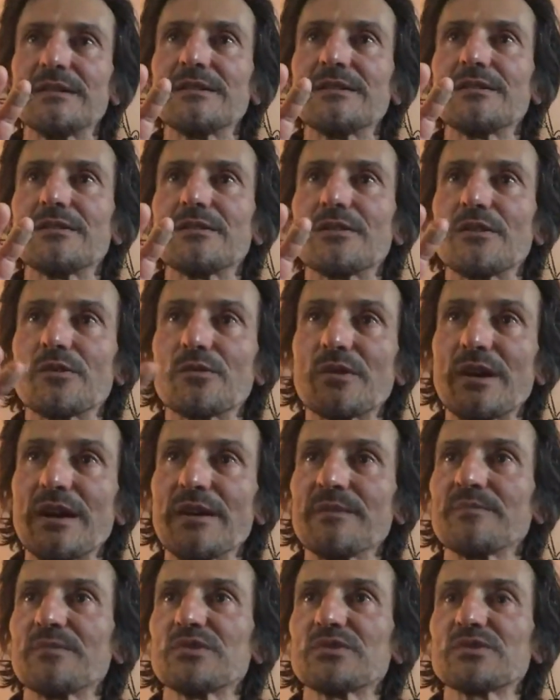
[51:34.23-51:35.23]

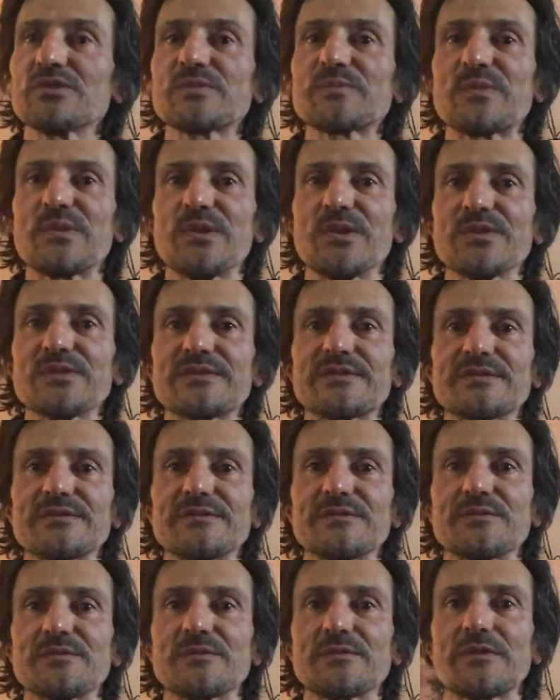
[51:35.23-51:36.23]
around motorsport.
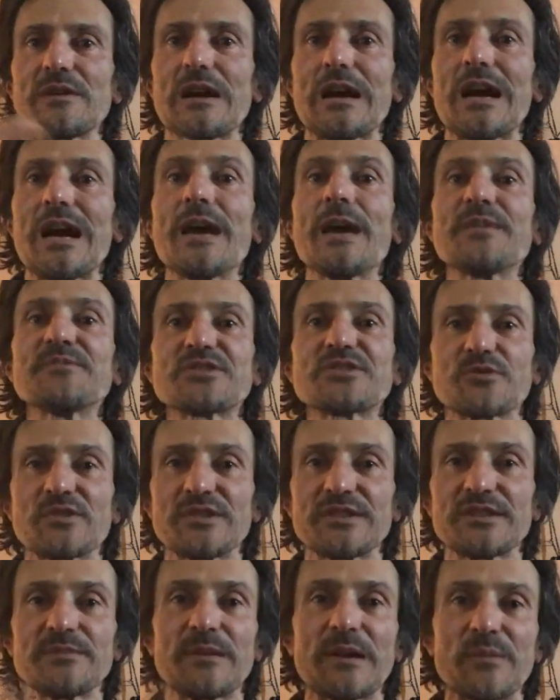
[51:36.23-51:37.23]
I am
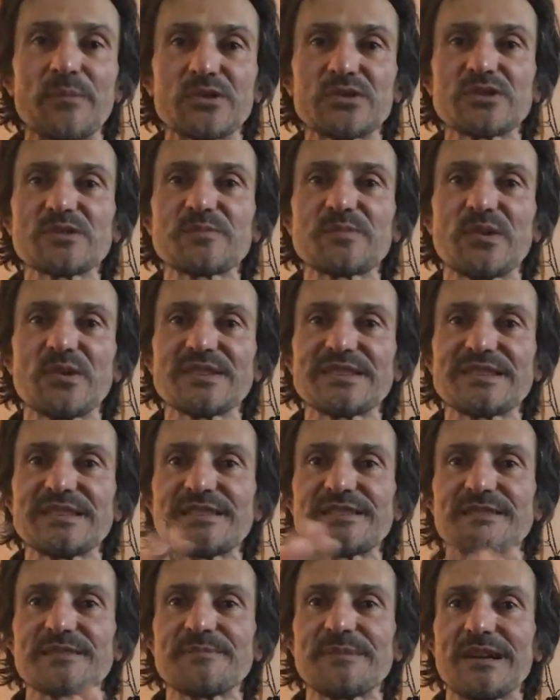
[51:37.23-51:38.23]
surrounded by motorsport
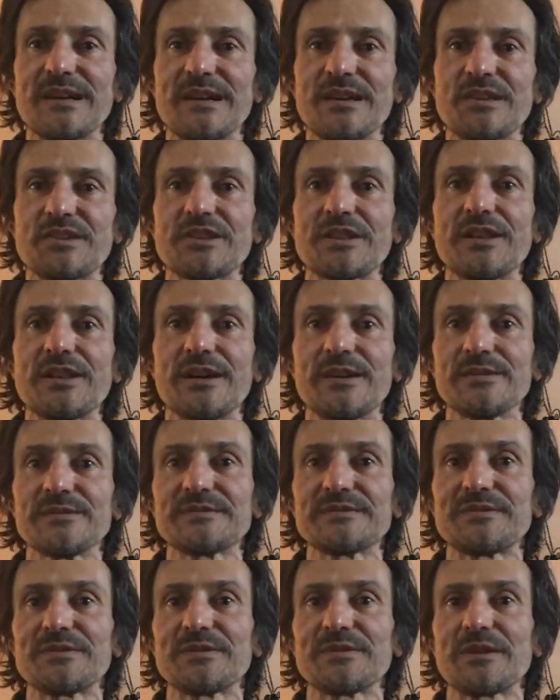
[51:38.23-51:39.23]
since my chill
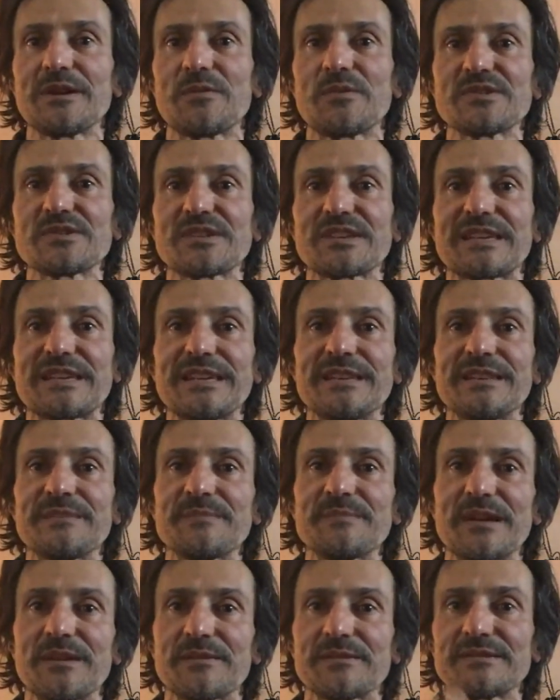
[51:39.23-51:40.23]
out. I was a kid.
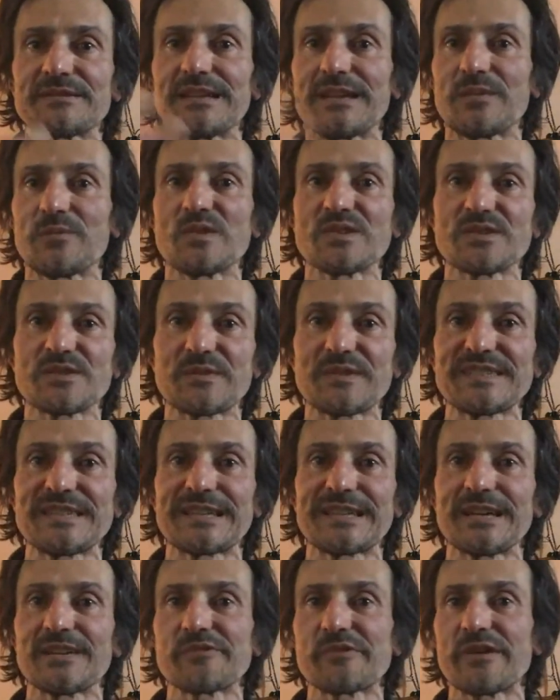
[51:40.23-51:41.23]
My dad was a racing
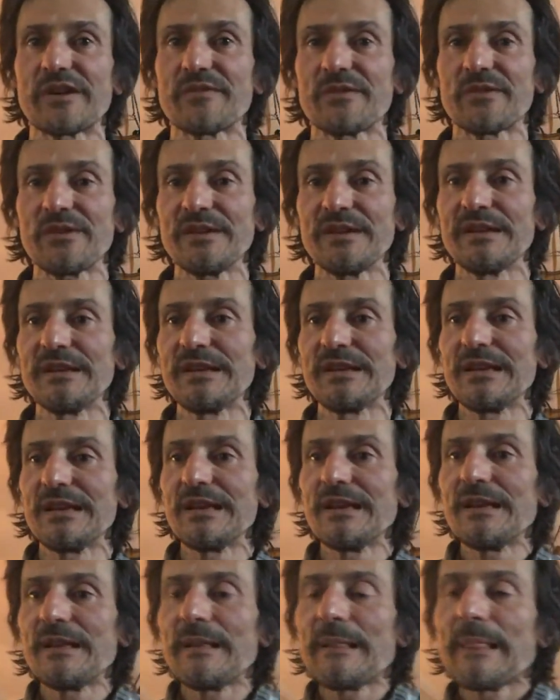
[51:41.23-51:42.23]
car driver.
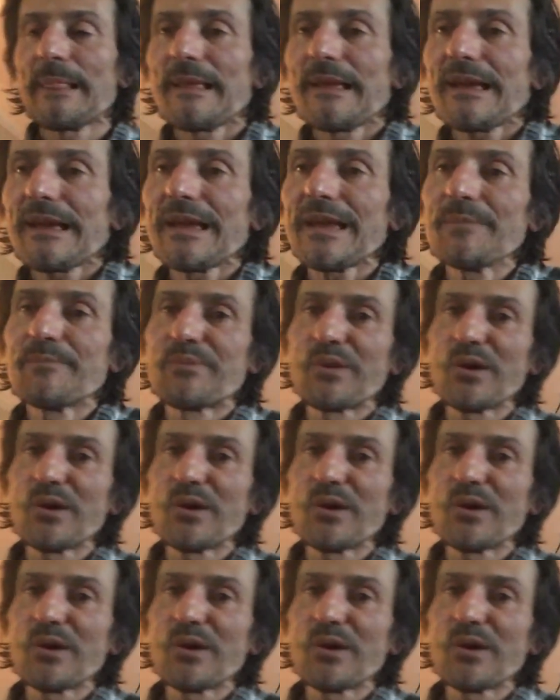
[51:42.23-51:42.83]
And Paul